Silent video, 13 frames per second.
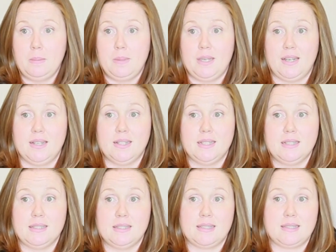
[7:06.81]

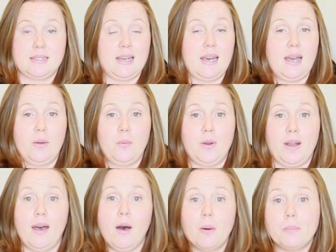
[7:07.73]
because I want
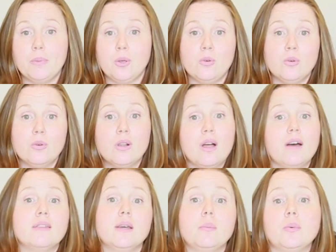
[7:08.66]
to help you
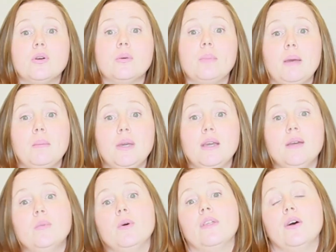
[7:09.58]
cloth diaper your
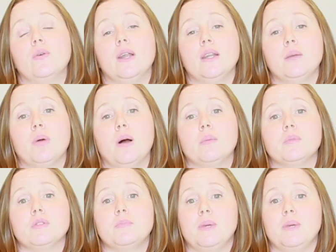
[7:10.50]
baby without any problems,